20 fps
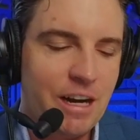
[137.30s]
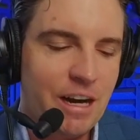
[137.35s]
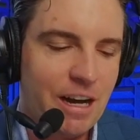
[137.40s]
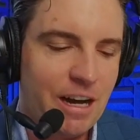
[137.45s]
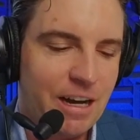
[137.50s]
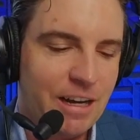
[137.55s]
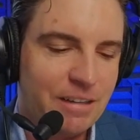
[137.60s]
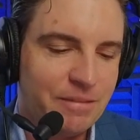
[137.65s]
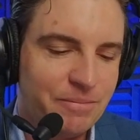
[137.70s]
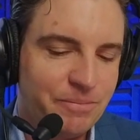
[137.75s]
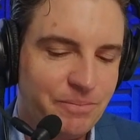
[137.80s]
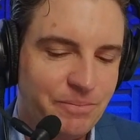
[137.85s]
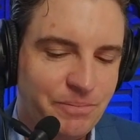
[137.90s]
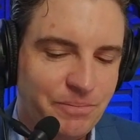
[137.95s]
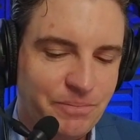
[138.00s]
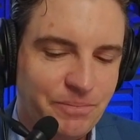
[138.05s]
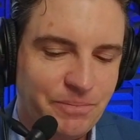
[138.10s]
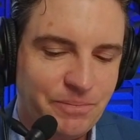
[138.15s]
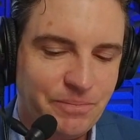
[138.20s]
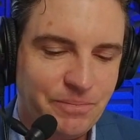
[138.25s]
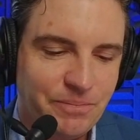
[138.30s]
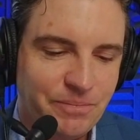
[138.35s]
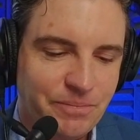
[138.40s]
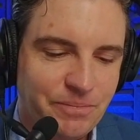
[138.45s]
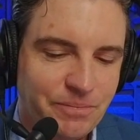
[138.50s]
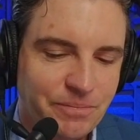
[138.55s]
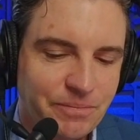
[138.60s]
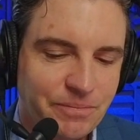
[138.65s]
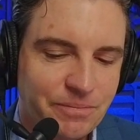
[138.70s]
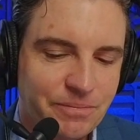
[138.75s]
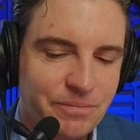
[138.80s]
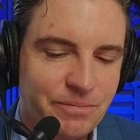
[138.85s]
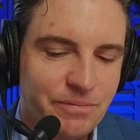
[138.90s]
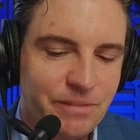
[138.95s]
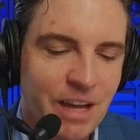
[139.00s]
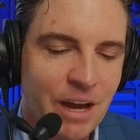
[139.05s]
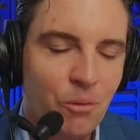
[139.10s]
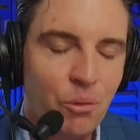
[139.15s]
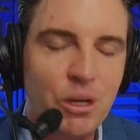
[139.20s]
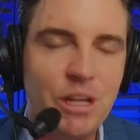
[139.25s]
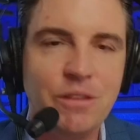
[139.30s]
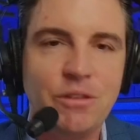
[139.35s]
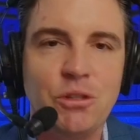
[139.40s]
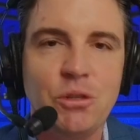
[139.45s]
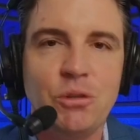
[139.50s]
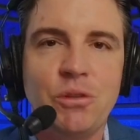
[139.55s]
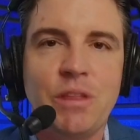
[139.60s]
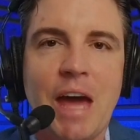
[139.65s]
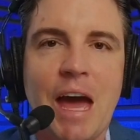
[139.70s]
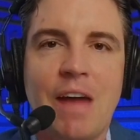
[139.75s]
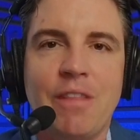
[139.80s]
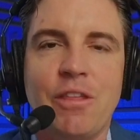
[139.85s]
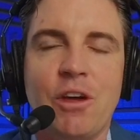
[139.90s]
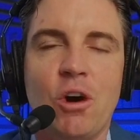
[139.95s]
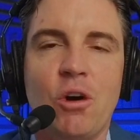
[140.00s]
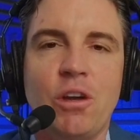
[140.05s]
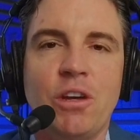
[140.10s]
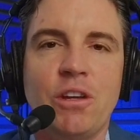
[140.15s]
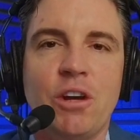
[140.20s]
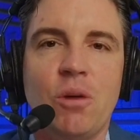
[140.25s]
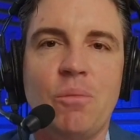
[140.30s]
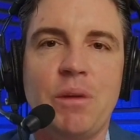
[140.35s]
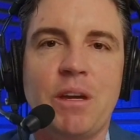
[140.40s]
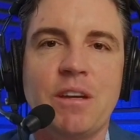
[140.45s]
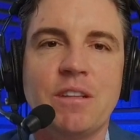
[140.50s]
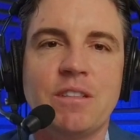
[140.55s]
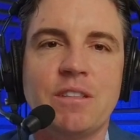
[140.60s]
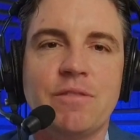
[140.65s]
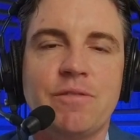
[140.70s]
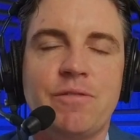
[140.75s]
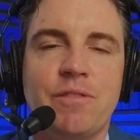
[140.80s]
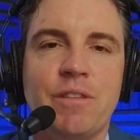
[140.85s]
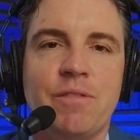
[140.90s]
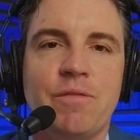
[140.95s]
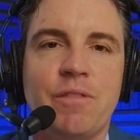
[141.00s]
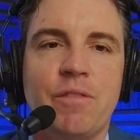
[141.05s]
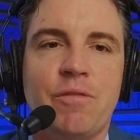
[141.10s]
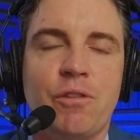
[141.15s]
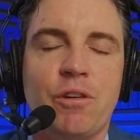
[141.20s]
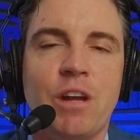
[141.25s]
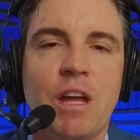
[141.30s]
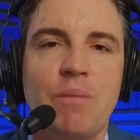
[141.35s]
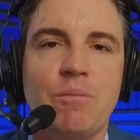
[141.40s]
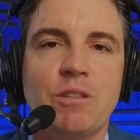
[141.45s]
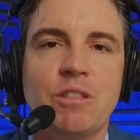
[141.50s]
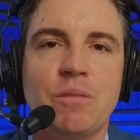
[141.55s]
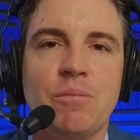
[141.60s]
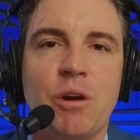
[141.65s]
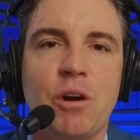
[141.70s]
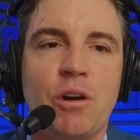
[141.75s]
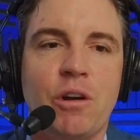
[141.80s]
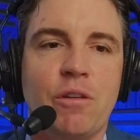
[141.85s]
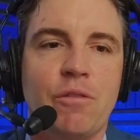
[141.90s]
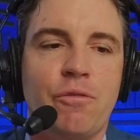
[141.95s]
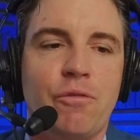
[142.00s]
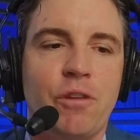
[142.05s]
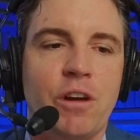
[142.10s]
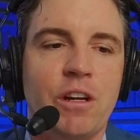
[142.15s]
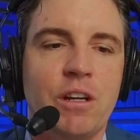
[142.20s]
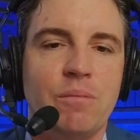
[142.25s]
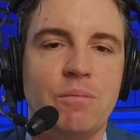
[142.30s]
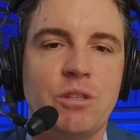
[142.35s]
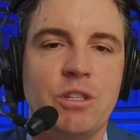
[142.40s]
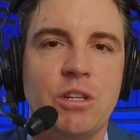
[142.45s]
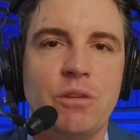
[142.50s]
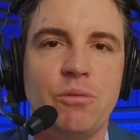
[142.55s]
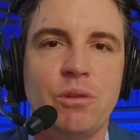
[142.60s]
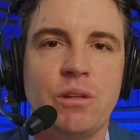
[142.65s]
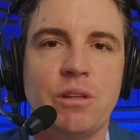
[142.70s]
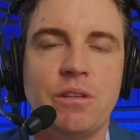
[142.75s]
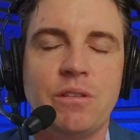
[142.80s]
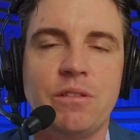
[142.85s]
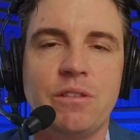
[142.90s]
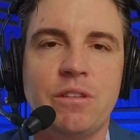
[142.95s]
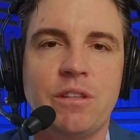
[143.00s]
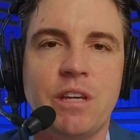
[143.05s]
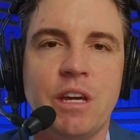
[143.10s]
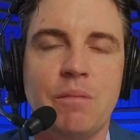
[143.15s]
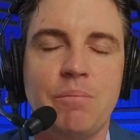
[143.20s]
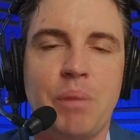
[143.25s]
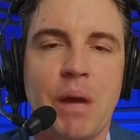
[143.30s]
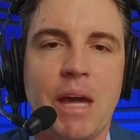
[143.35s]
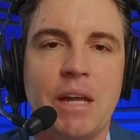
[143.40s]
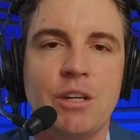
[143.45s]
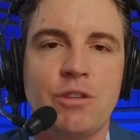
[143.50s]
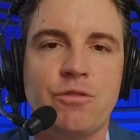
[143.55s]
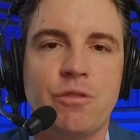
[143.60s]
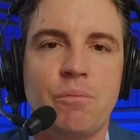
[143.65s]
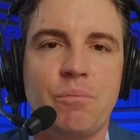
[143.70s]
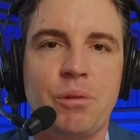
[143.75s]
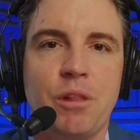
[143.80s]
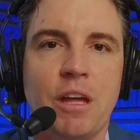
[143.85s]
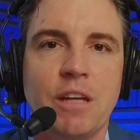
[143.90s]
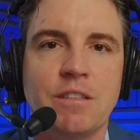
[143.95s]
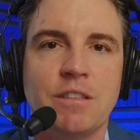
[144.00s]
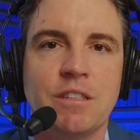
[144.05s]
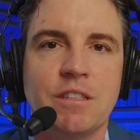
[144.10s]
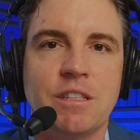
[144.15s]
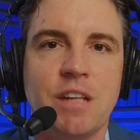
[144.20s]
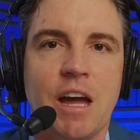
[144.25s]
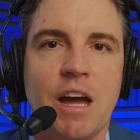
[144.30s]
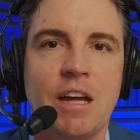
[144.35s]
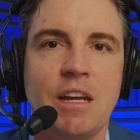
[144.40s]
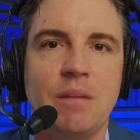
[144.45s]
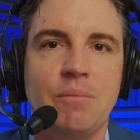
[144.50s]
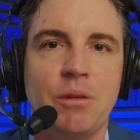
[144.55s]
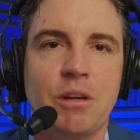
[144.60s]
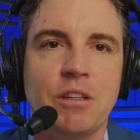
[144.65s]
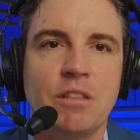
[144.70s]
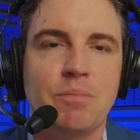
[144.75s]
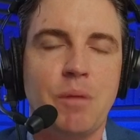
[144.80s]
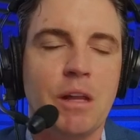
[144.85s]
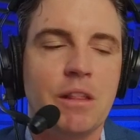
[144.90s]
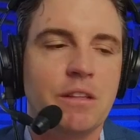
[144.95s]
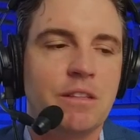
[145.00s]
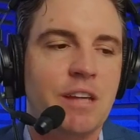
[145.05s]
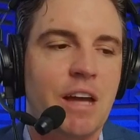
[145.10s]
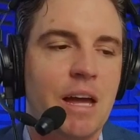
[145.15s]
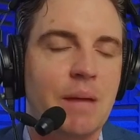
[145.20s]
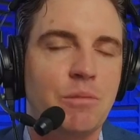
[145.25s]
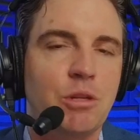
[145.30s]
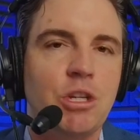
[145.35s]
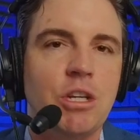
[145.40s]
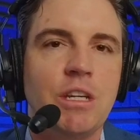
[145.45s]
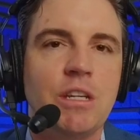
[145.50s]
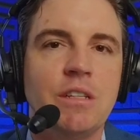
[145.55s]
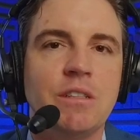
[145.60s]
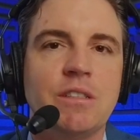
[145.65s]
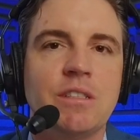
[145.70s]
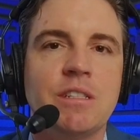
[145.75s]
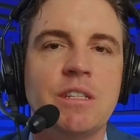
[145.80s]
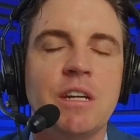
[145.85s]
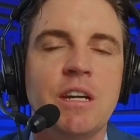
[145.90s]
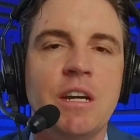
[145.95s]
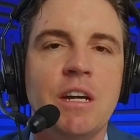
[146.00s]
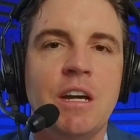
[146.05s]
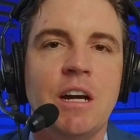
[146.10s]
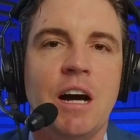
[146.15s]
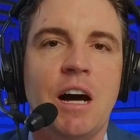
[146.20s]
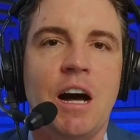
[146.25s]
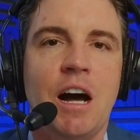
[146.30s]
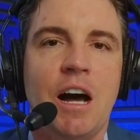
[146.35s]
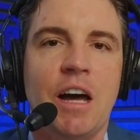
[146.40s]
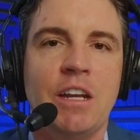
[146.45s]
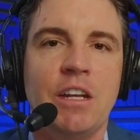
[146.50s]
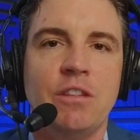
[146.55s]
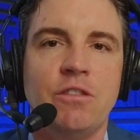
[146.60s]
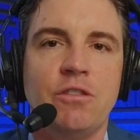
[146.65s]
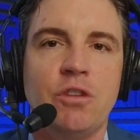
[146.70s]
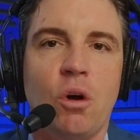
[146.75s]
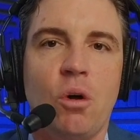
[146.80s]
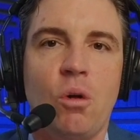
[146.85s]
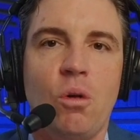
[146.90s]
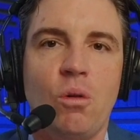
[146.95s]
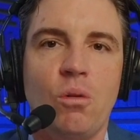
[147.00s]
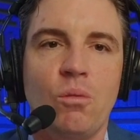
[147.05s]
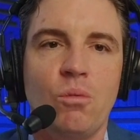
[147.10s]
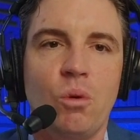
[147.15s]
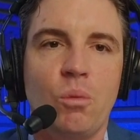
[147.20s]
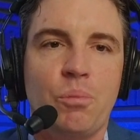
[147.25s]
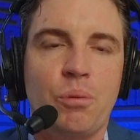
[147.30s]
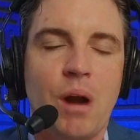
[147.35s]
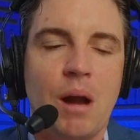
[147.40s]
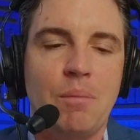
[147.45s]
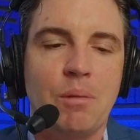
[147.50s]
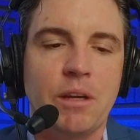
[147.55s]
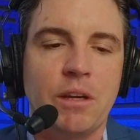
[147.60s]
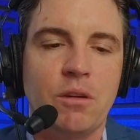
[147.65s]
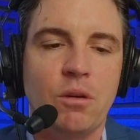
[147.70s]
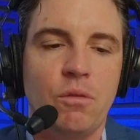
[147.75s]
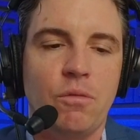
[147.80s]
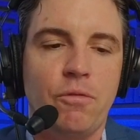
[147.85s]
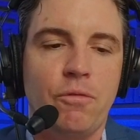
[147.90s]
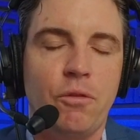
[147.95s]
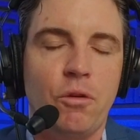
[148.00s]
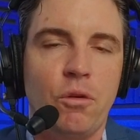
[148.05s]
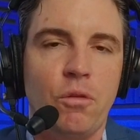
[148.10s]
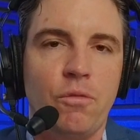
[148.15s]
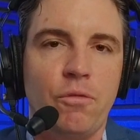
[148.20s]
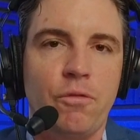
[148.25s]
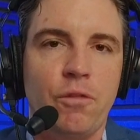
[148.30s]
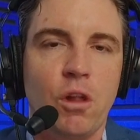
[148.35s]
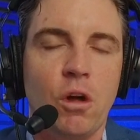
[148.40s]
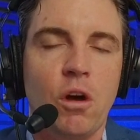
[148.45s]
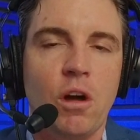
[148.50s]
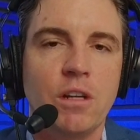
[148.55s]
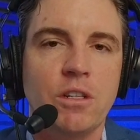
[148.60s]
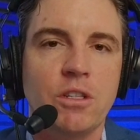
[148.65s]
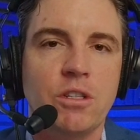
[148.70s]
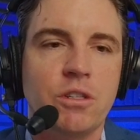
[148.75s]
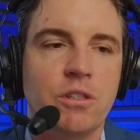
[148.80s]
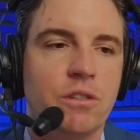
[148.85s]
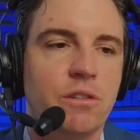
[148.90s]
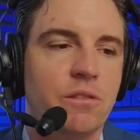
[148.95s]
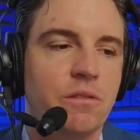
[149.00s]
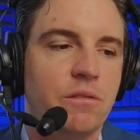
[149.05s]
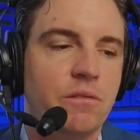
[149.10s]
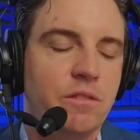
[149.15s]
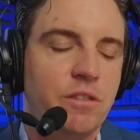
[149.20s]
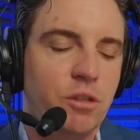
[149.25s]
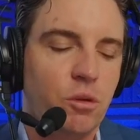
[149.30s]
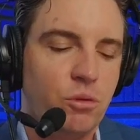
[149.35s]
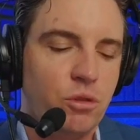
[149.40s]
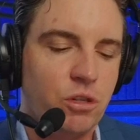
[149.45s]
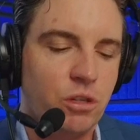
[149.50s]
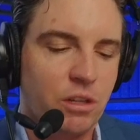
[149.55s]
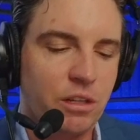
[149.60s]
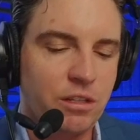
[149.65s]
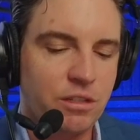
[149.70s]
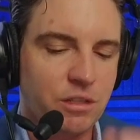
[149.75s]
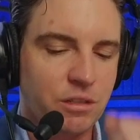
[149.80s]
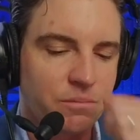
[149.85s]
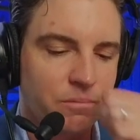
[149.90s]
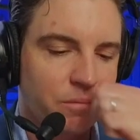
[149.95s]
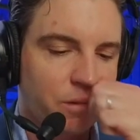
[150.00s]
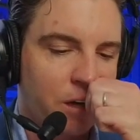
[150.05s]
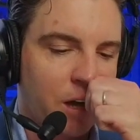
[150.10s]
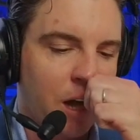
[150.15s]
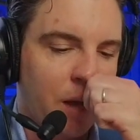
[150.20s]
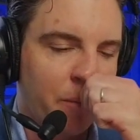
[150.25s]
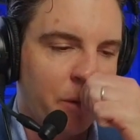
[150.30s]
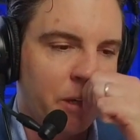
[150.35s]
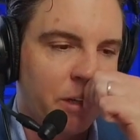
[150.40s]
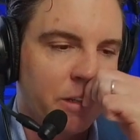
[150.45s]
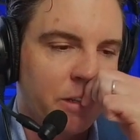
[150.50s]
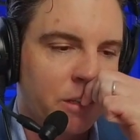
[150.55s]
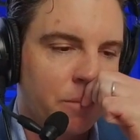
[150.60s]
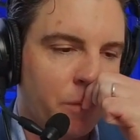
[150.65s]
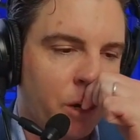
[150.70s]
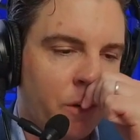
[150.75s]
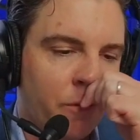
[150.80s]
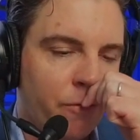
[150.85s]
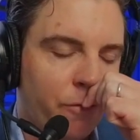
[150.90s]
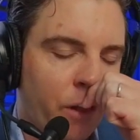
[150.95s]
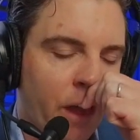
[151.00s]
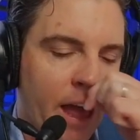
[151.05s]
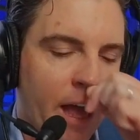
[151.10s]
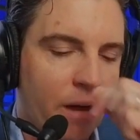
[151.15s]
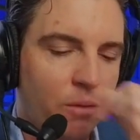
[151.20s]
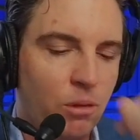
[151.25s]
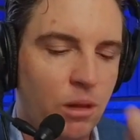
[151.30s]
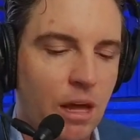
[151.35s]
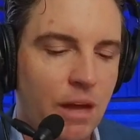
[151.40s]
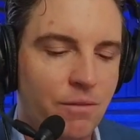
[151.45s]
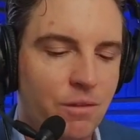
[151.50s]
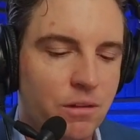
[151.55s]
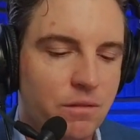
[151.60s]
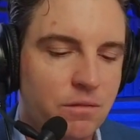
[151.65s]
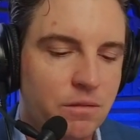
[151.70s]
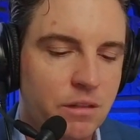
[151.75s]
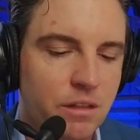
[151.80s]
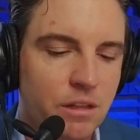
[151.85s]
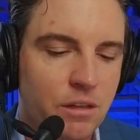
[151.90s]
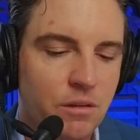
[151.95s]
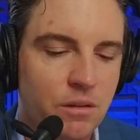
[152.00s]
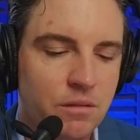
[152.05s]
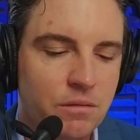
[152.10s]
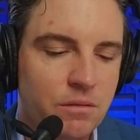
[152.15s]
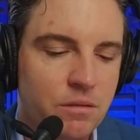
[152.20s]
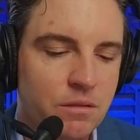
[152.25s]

Um, Free, I wouldn't do that freely. though, you know, because if, if, if her name was America Freedom, she would get banished from polite society because by the time she's yeah. uh, an adult, we'll probably go full fledged socialism, communism. Right. Our flag will have a you know a